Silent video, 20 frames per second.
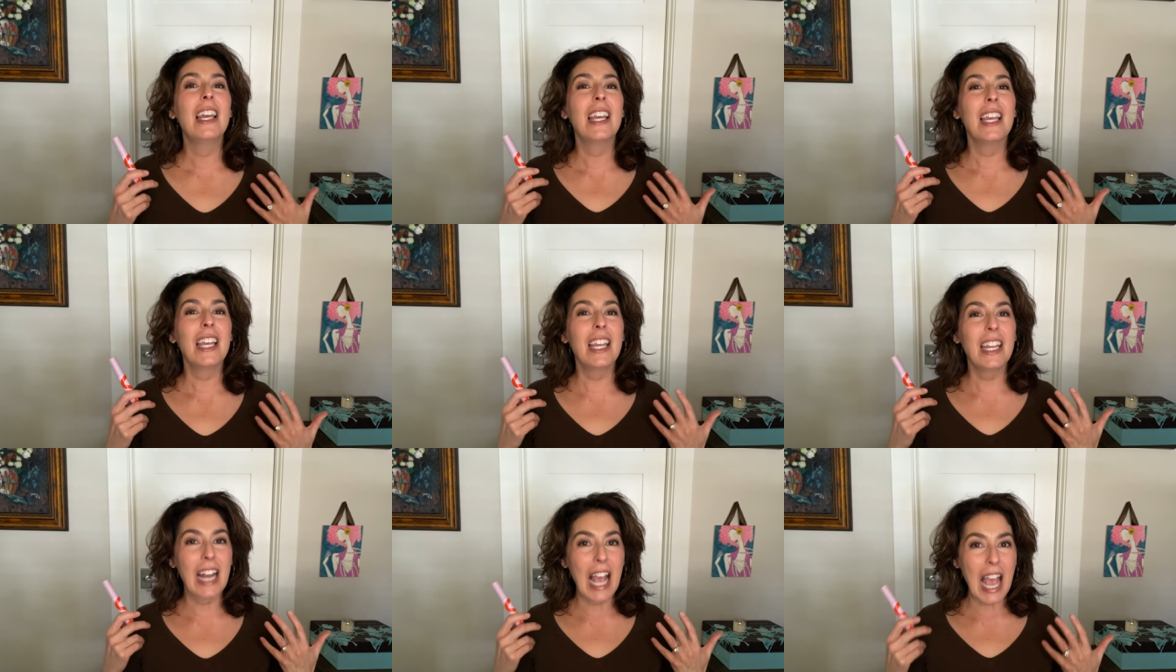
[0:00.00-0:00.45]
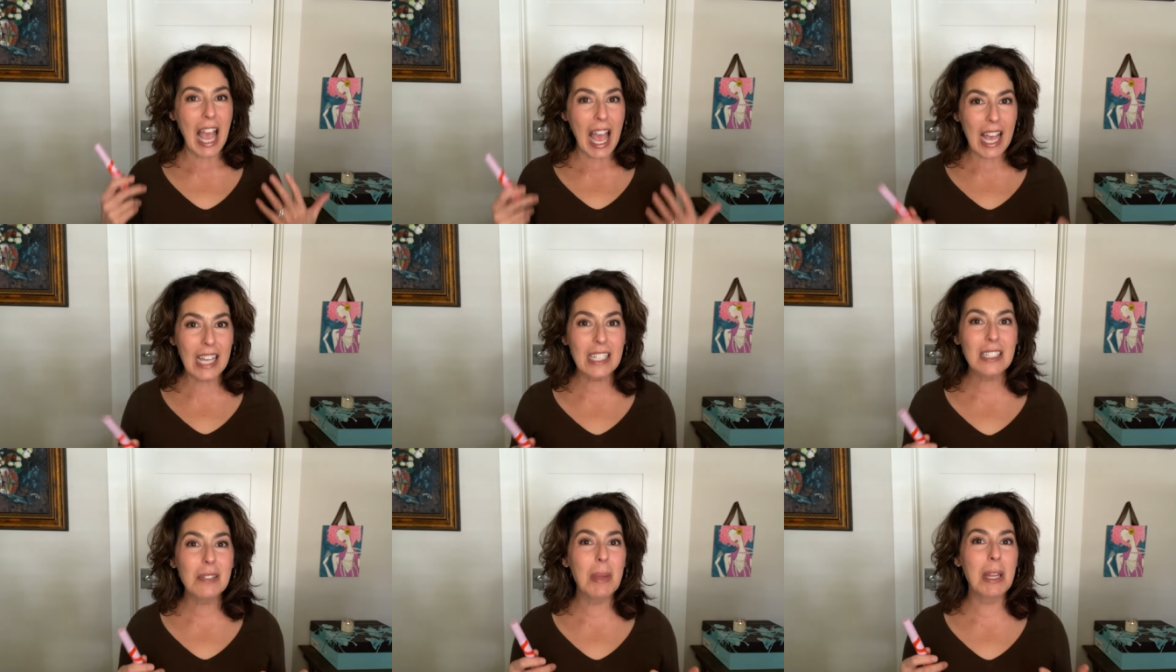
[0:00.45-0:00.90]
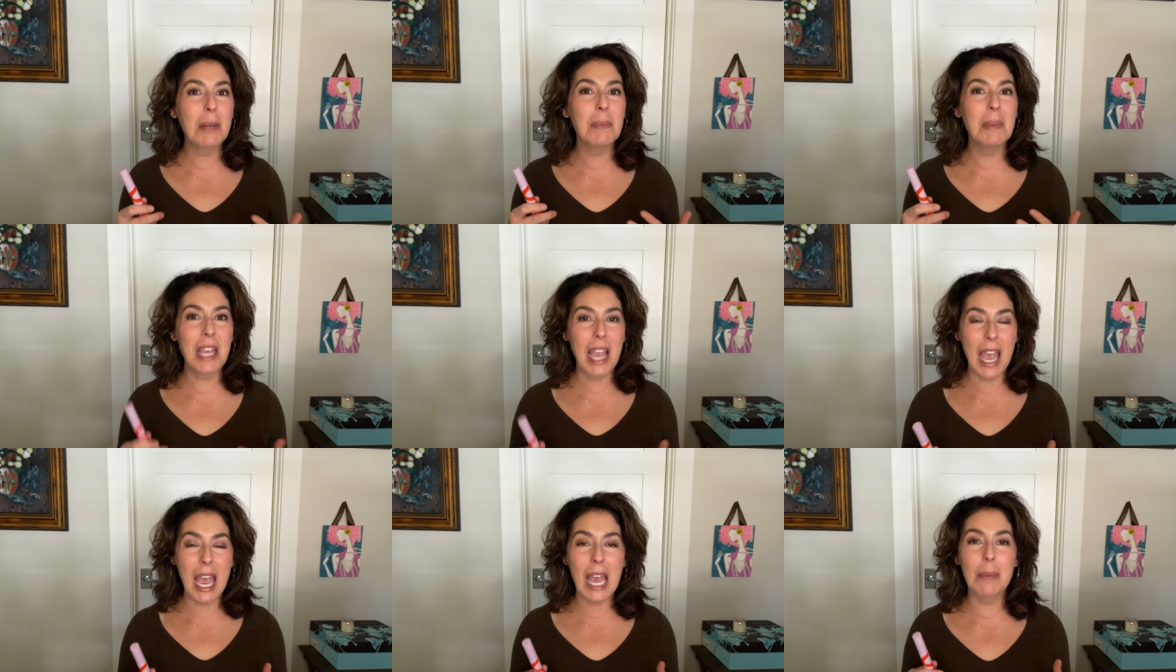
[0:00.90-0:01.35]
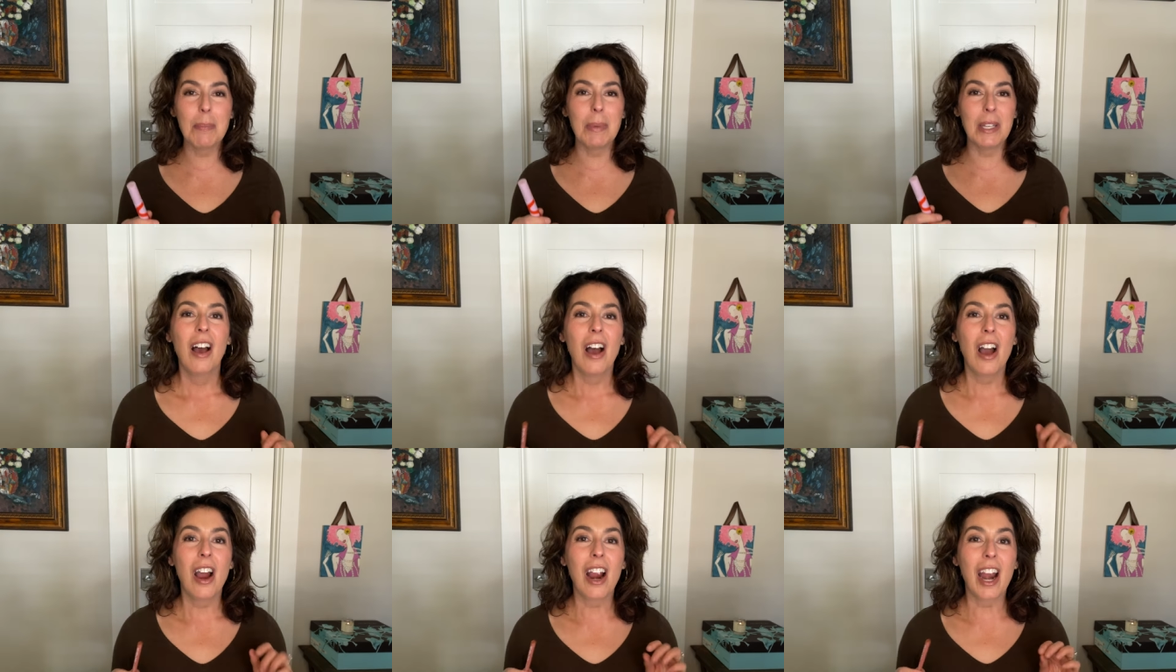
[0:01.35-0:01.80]
it has made me
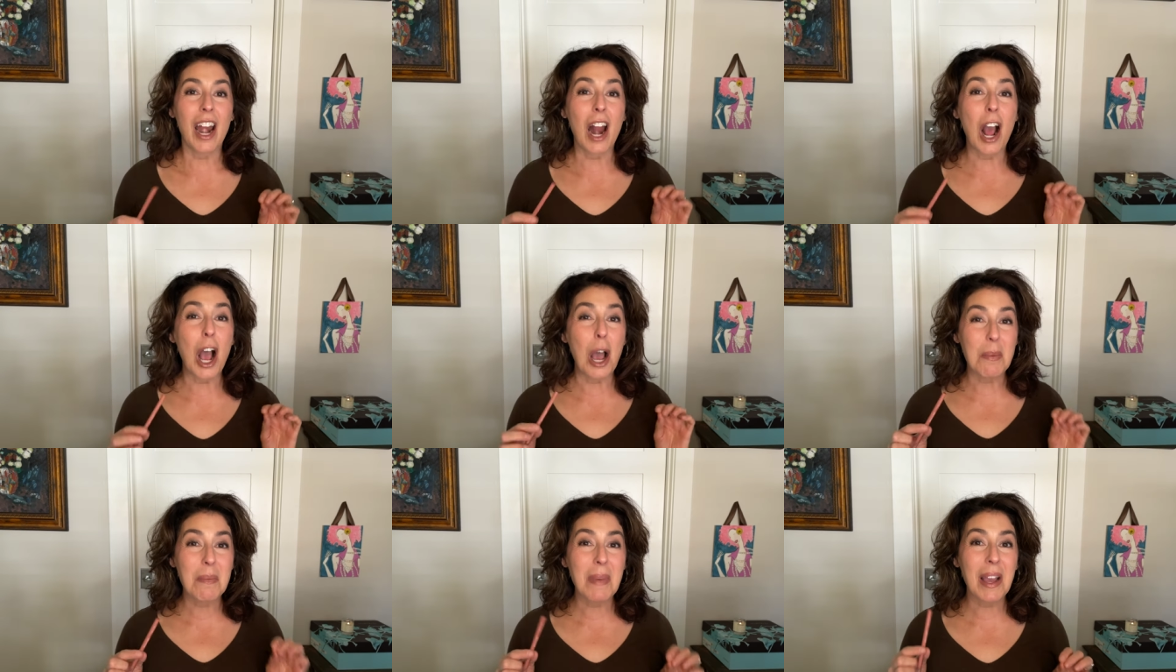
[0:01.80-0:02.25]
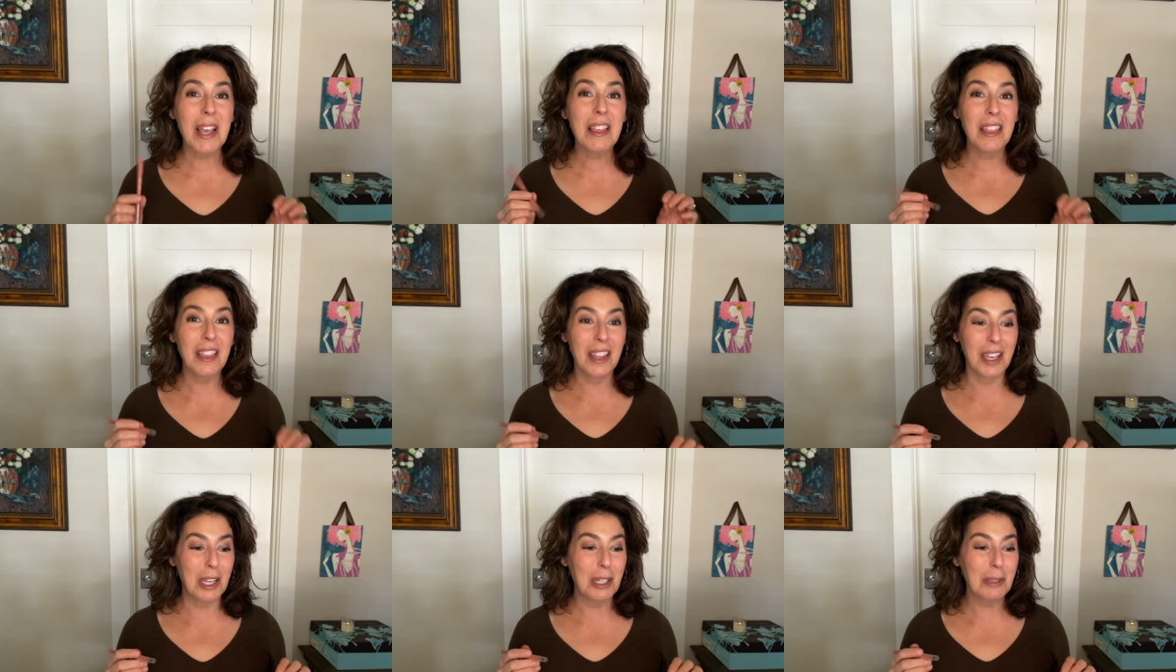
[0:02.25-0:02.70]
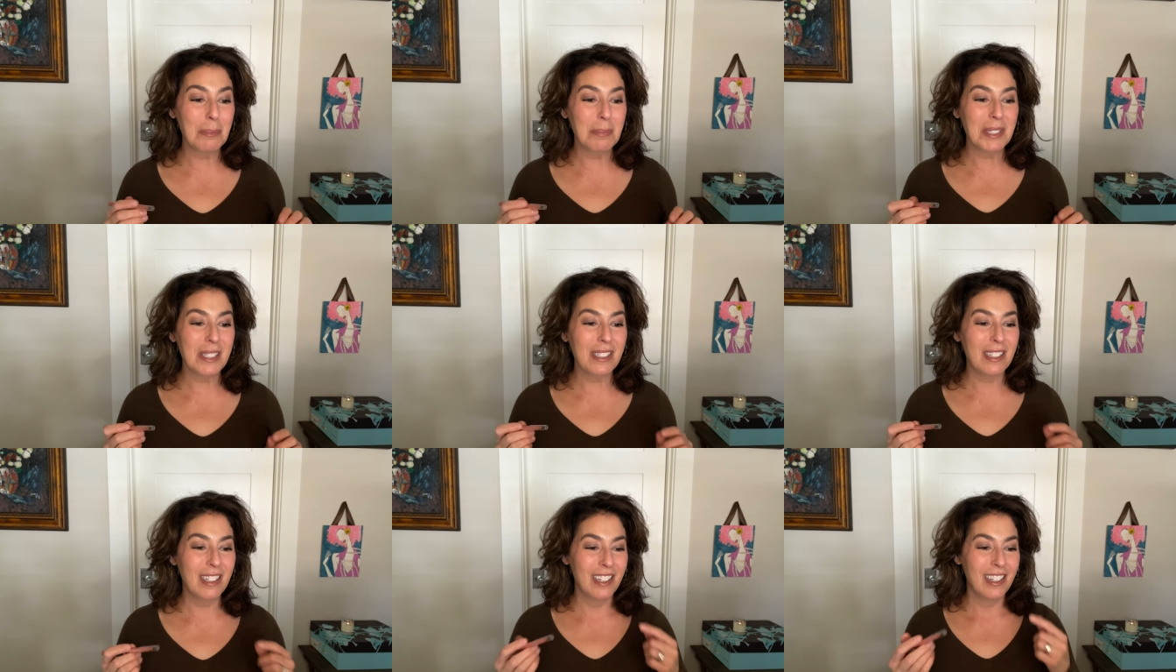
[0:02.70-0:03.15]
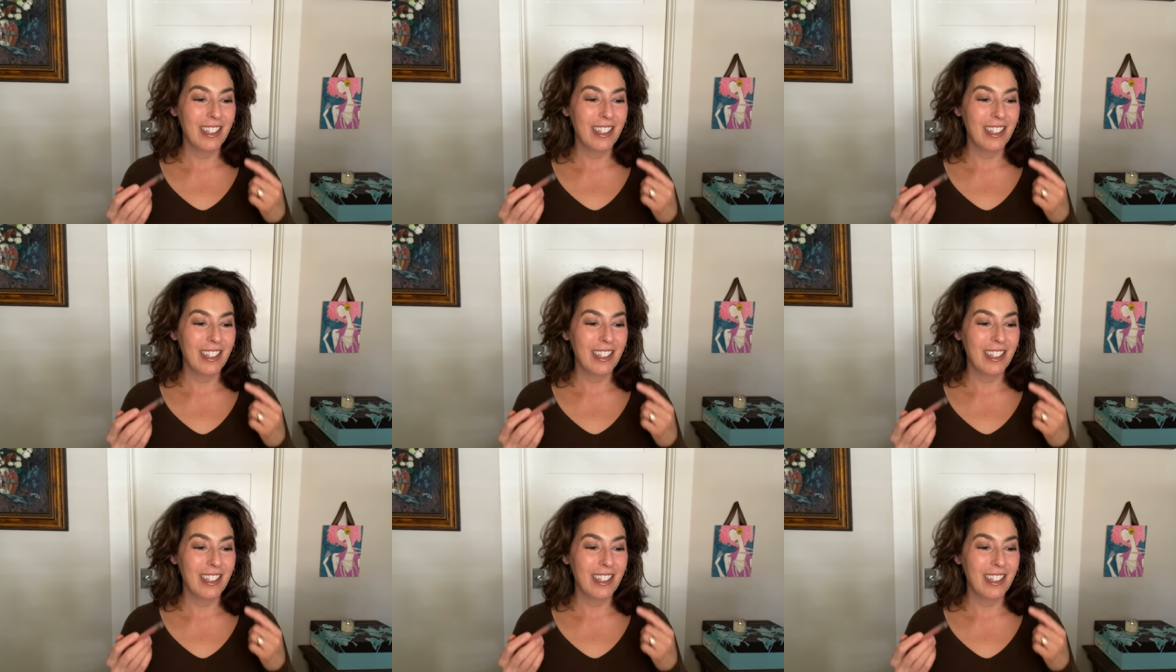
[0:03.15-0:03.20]
happy. All right, on my lips,